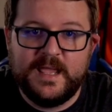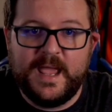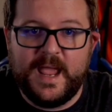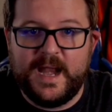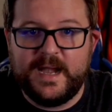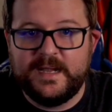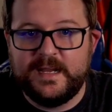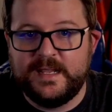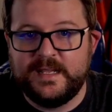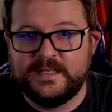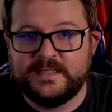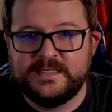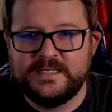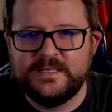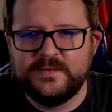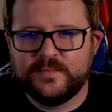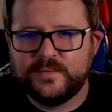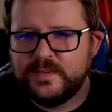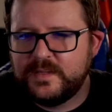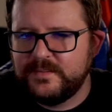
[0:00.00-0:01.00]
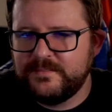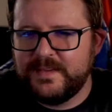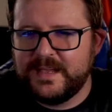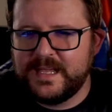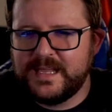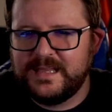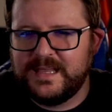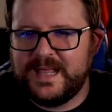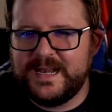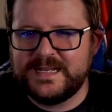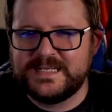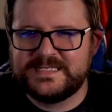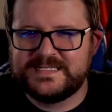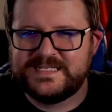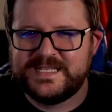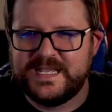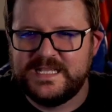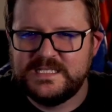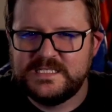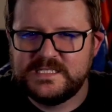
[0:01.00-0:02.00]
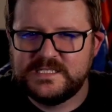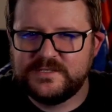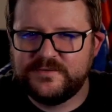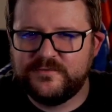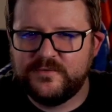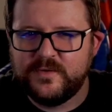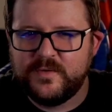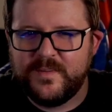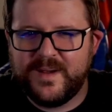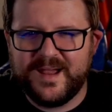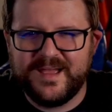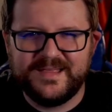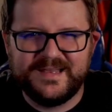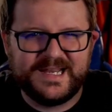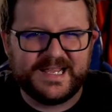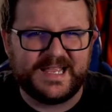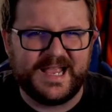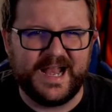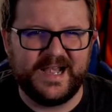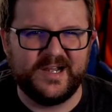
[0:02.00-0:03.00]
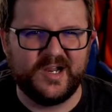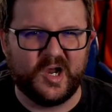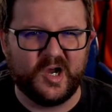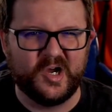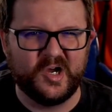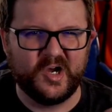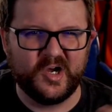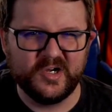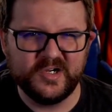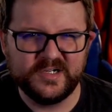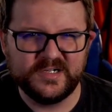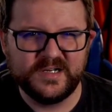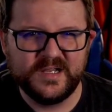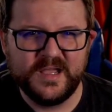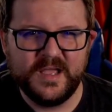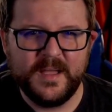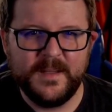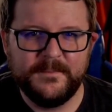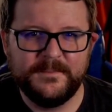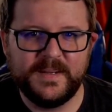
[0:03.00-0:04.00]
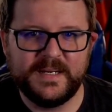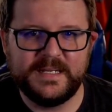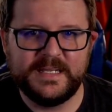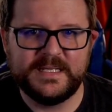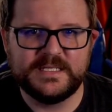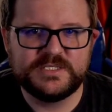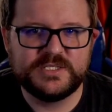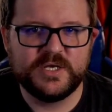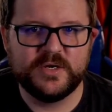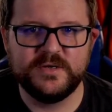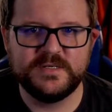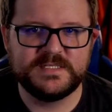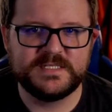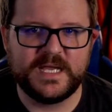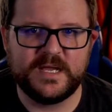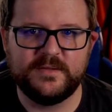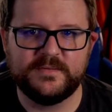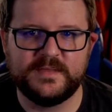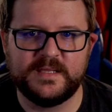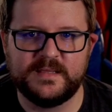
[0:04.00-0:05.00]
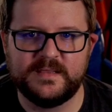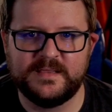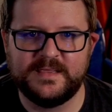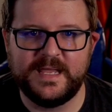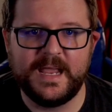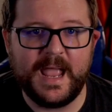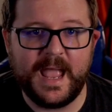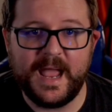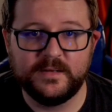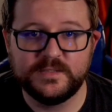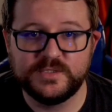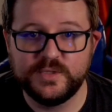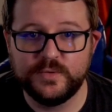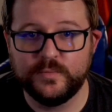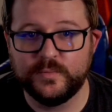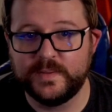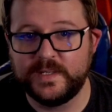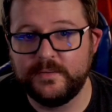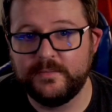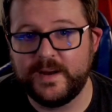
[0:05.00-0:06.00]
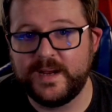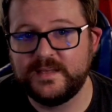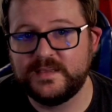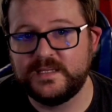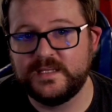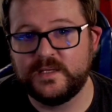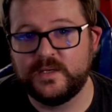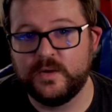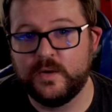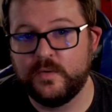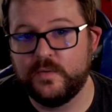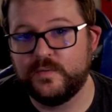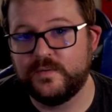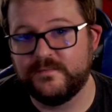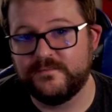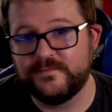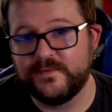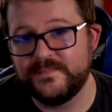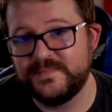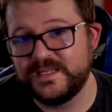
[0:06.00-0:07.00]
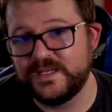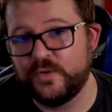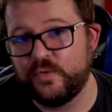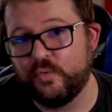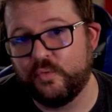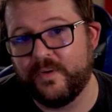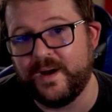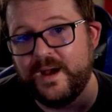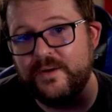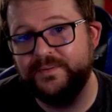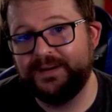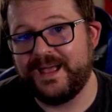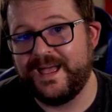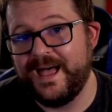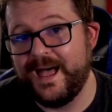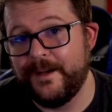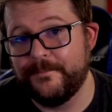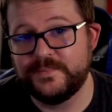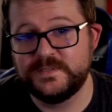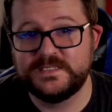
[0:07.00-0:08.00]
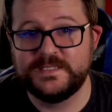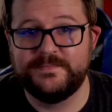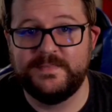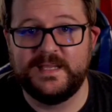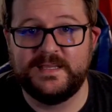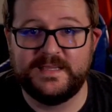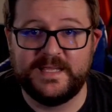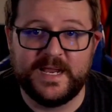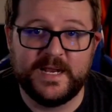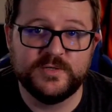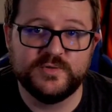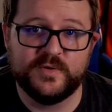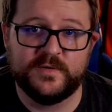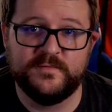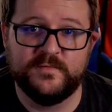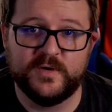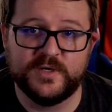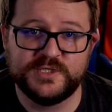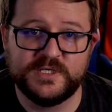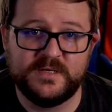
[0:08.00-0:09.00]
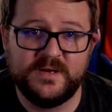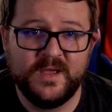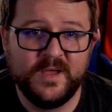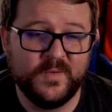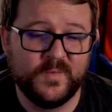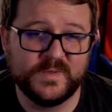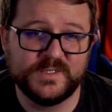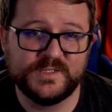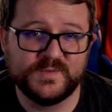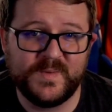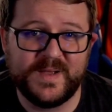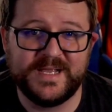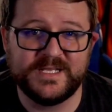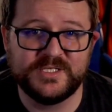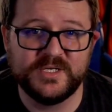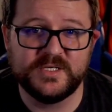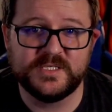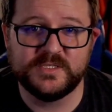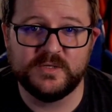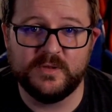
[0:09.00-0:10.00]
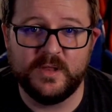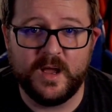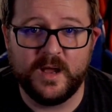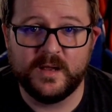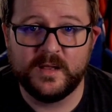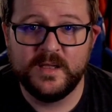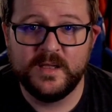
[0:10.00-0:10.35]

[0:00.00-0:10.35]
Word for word: and it didn't really make a lot of sense for a while and it kind of hurt, but it turns out that they had to rewrite the code from the ground up to make the Android version, which is why it took so long.